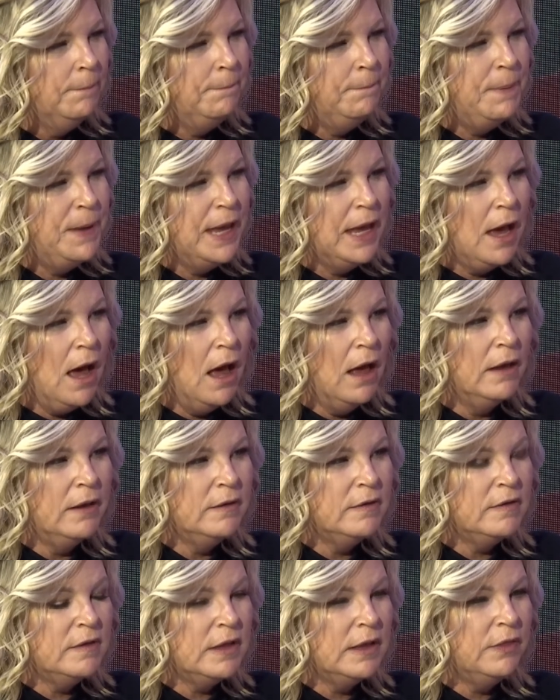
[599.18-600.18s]

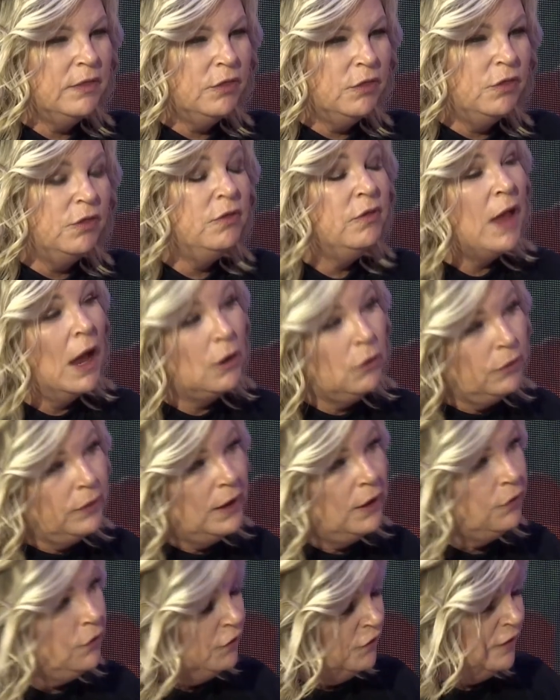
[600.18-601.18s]
Because not
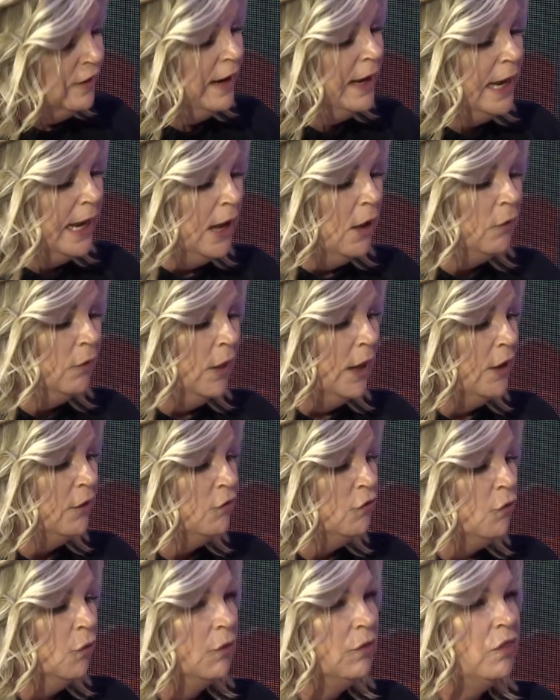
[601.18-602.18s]
only are they sticking out like a
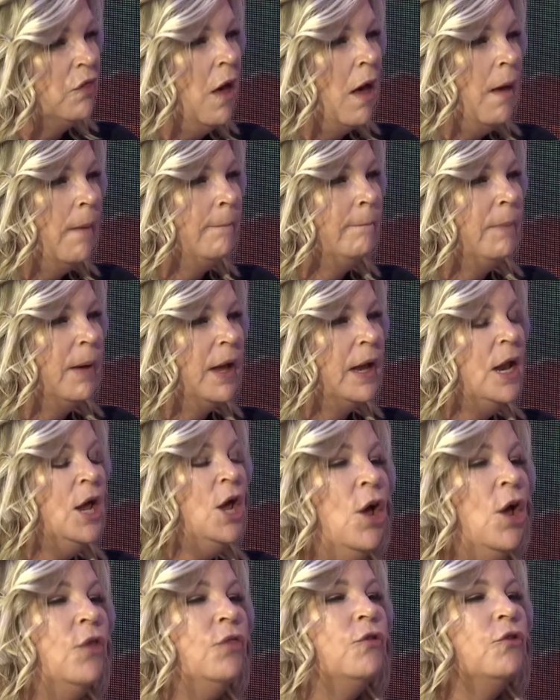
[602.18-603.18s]
sore thumb, but
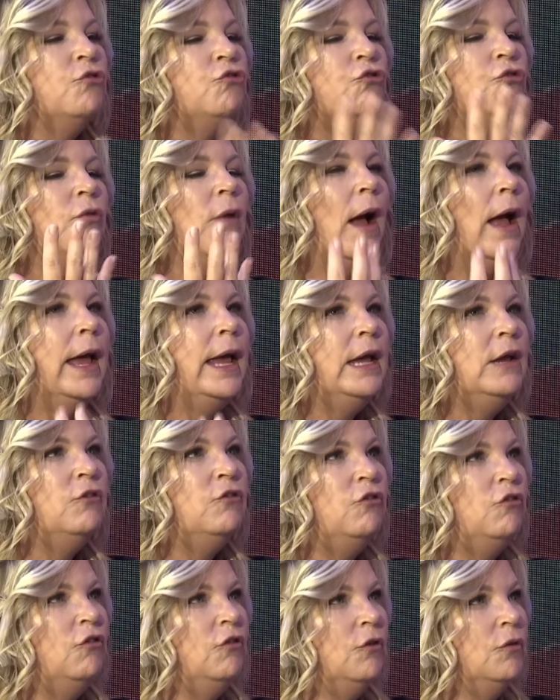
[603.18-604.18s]
they're trying
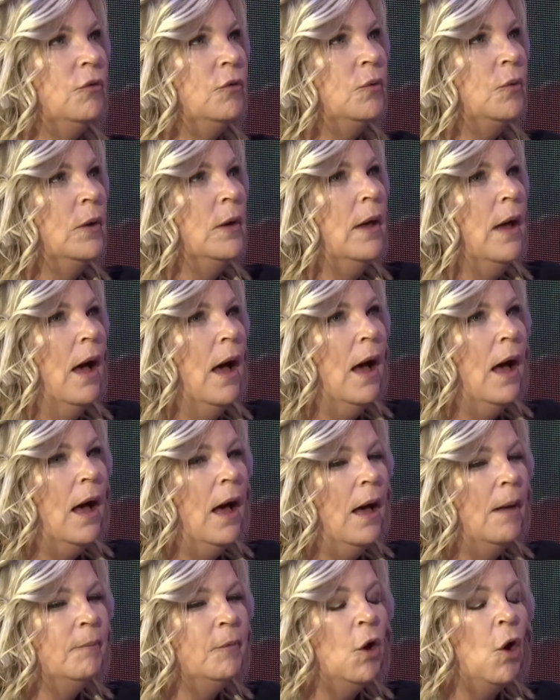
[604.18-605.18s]
to
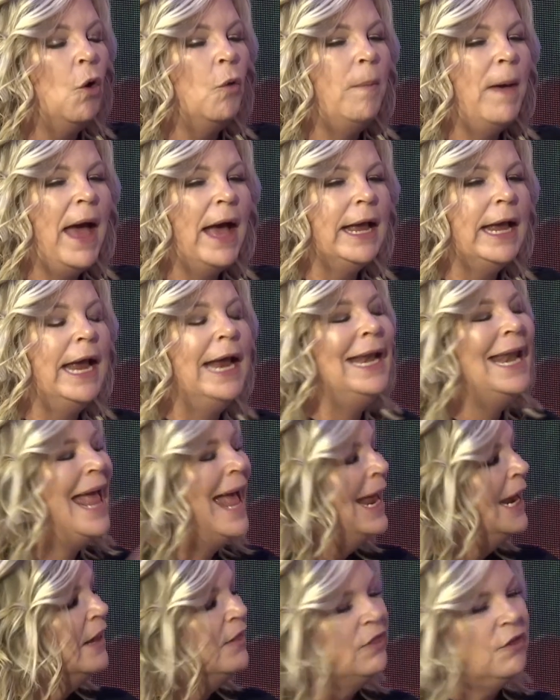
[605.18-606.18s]
go back and
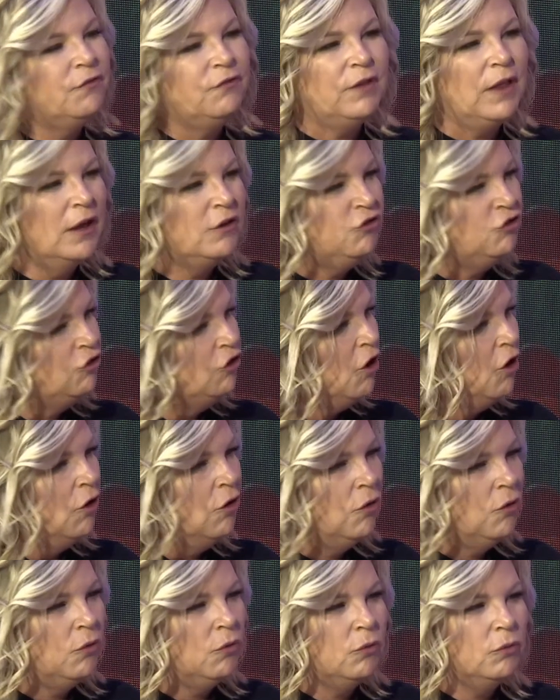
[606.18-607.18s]
edit the flesh
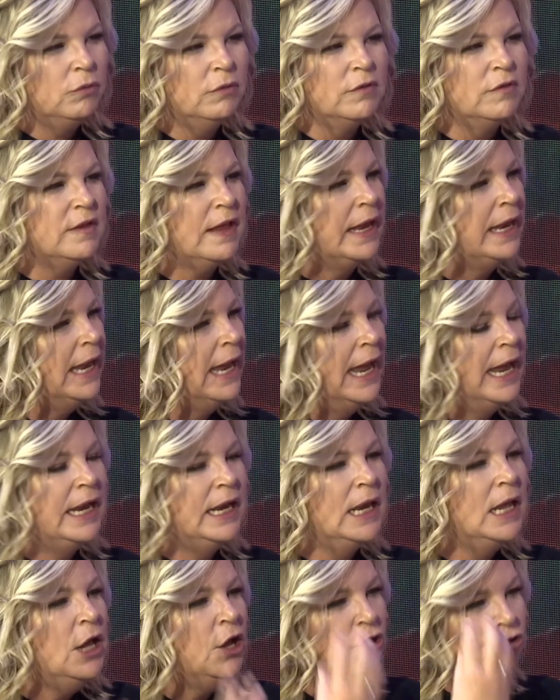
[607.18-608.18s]
tones
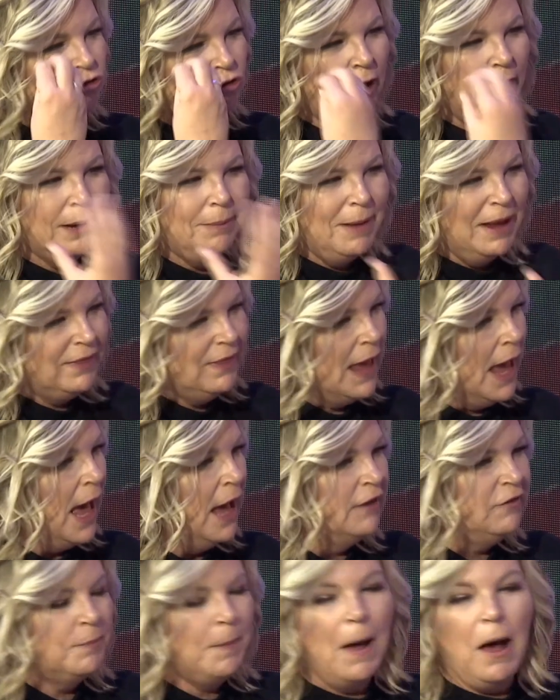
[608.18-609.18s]
and try and make the
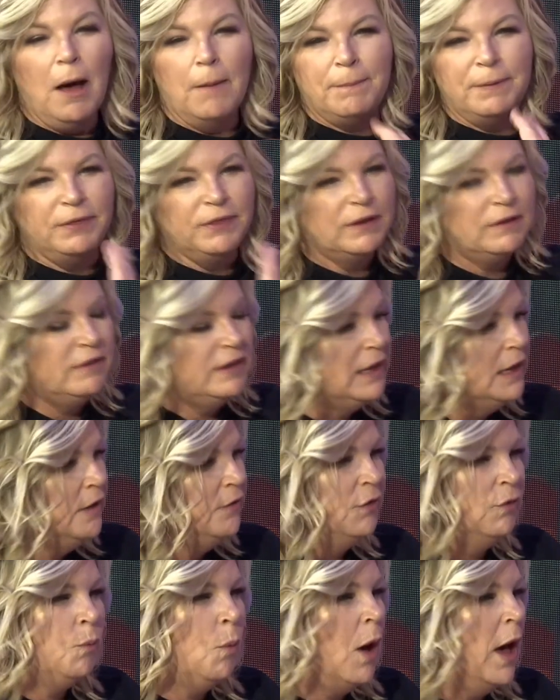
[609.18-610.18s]
eyes pop and the
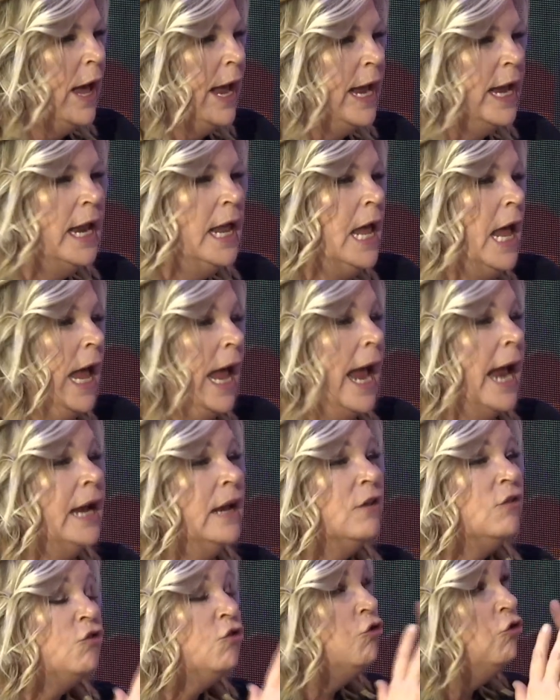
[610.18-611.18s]
teeth white, and
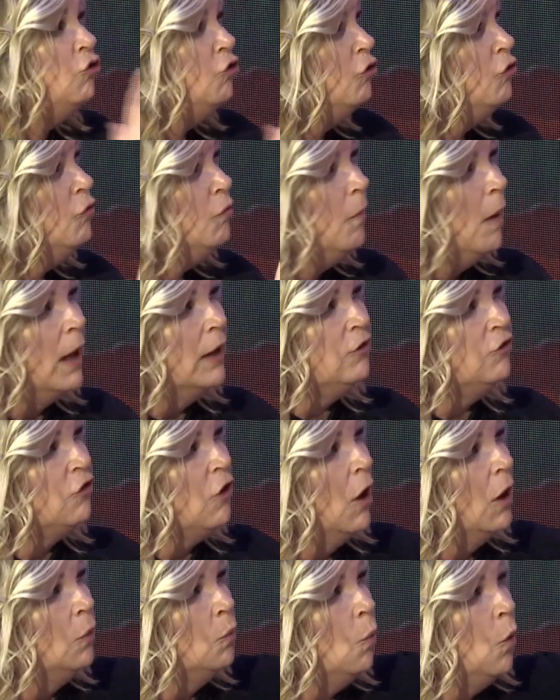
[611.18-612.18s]
it's too much
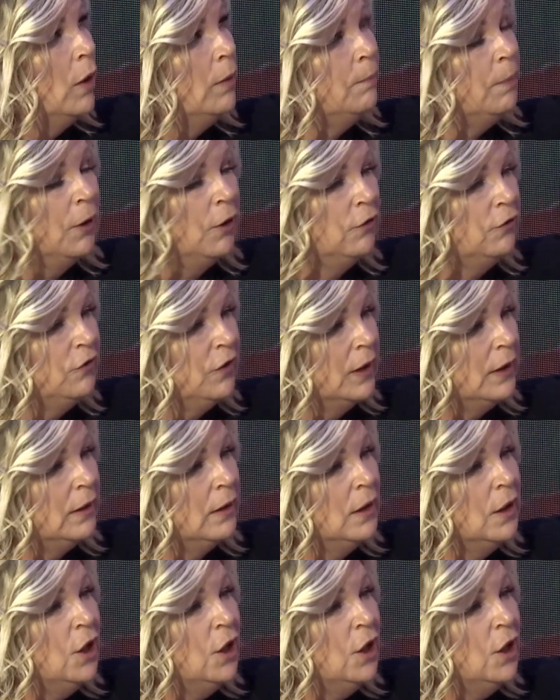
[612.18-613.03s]
on one person.